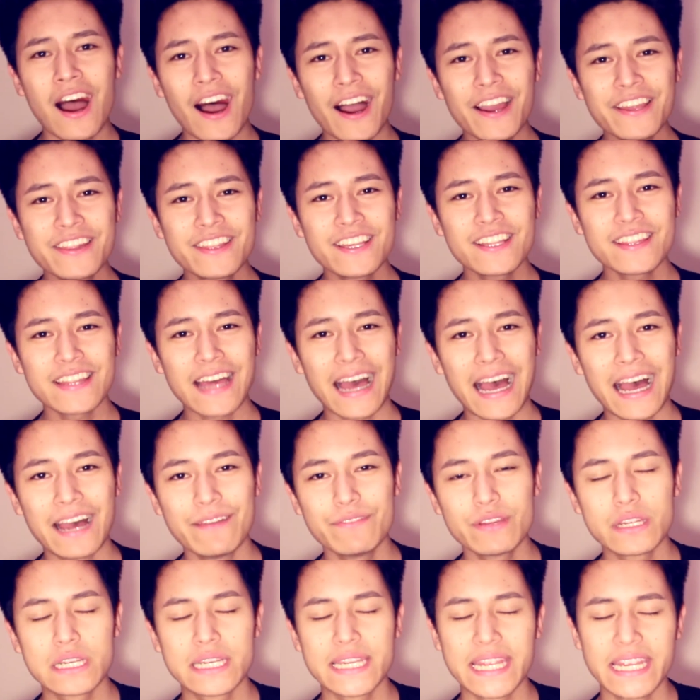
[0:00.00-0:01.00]
I think that
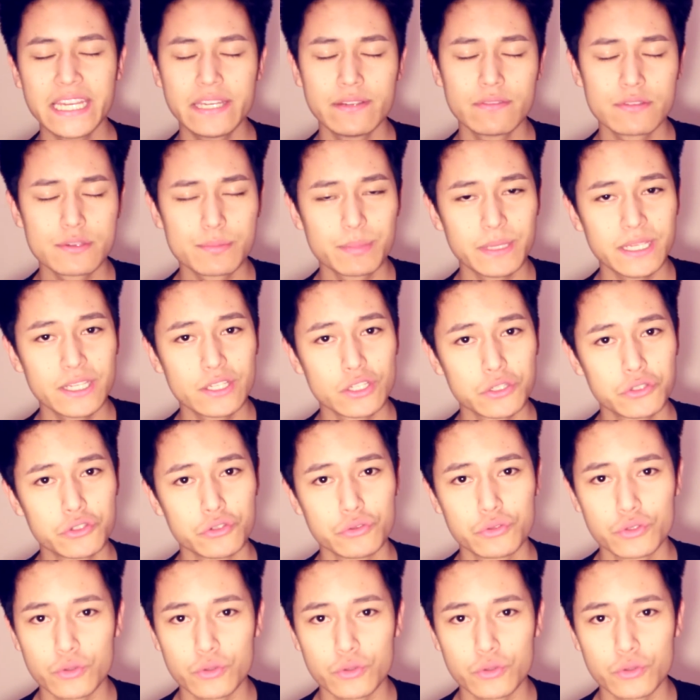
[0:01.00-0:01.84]
having a native speaker to